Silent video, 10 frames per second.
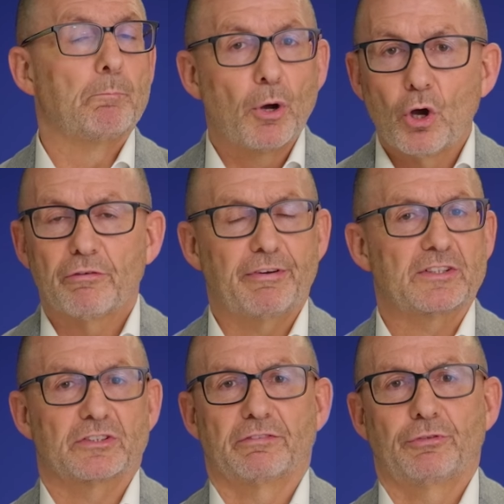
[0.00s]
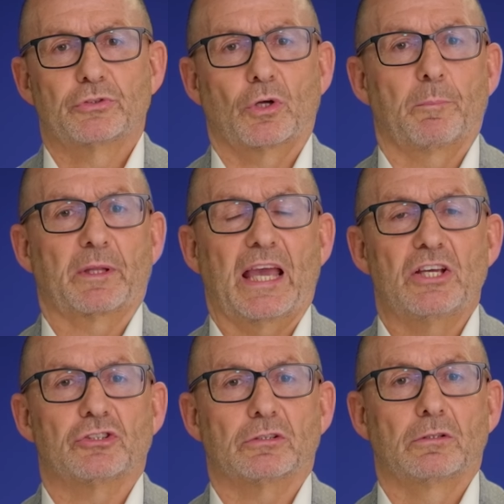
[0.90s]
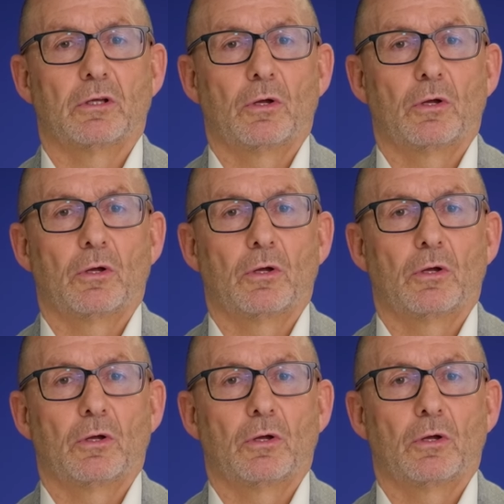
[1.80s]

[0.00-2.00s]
Perfect in a food to go application